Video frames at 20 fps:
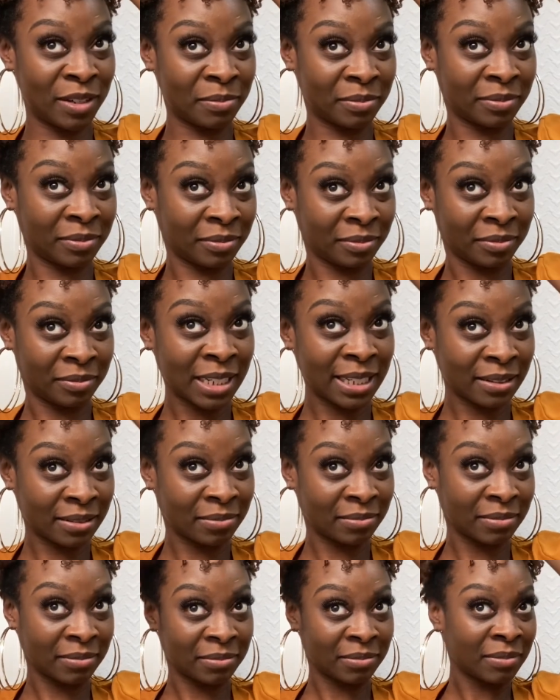some
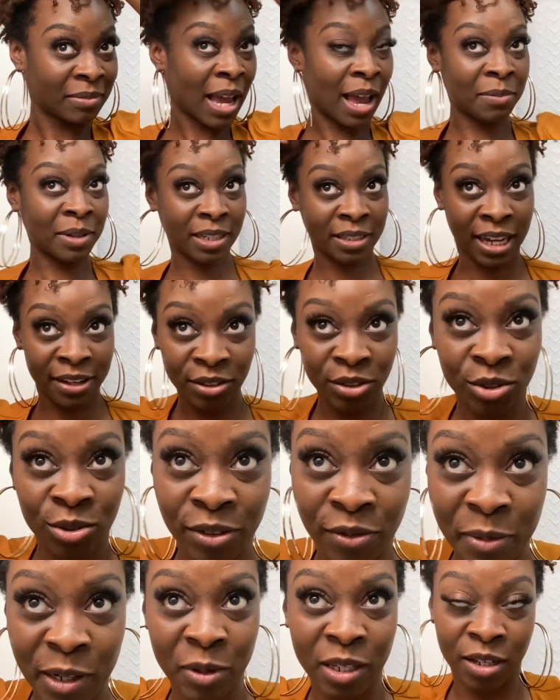for a fuller look
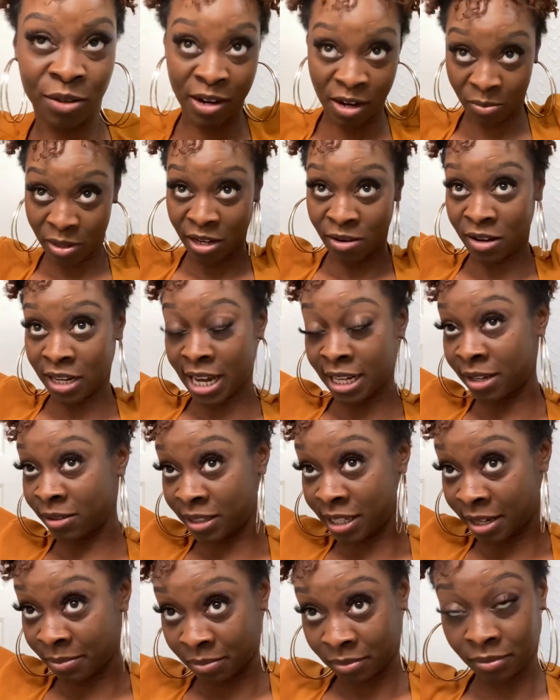if you don't
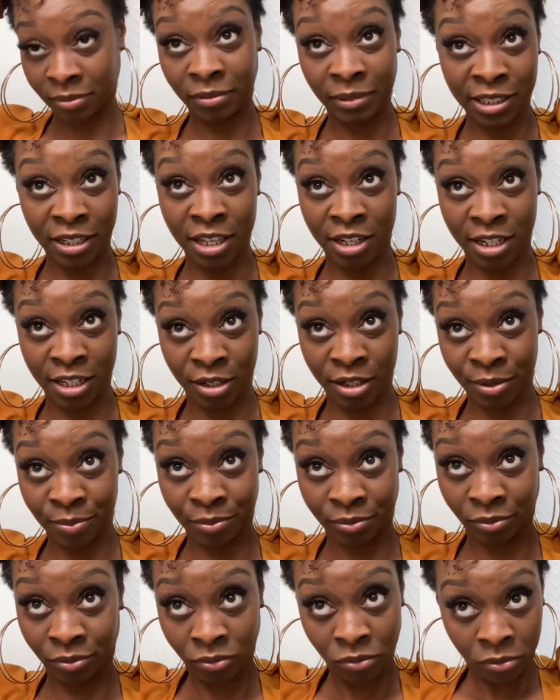want to take out the
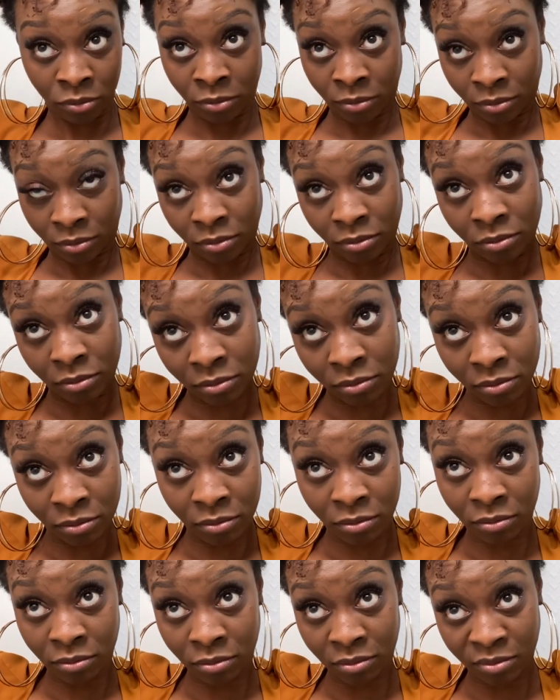coils. So you
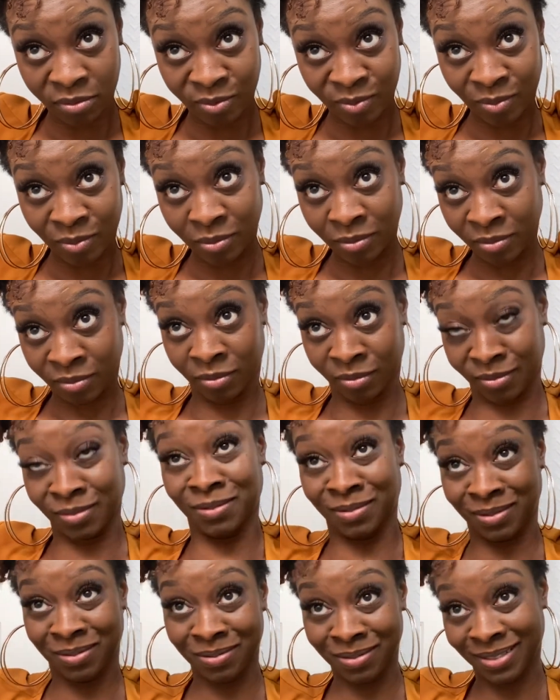have options here
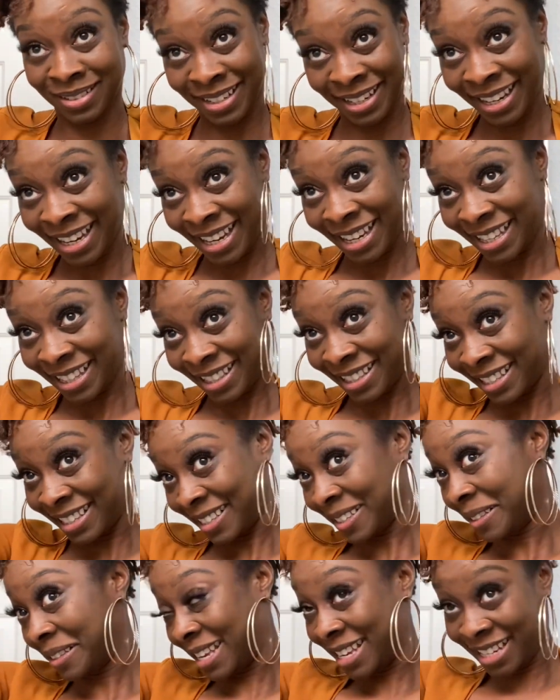as to what you could do with your
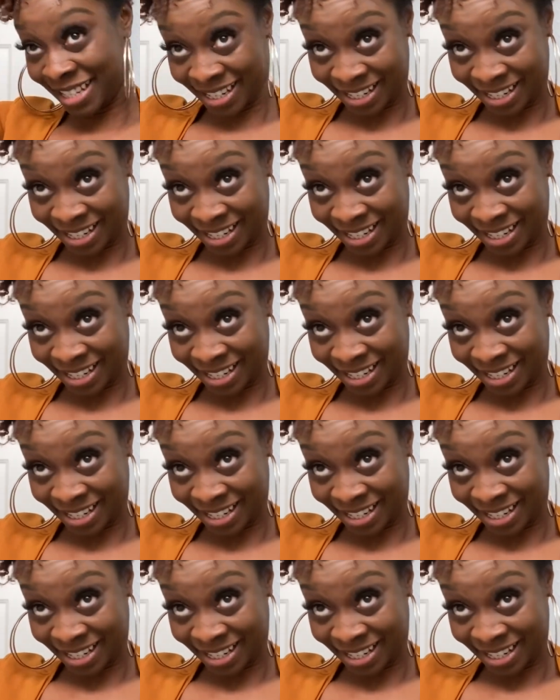coils.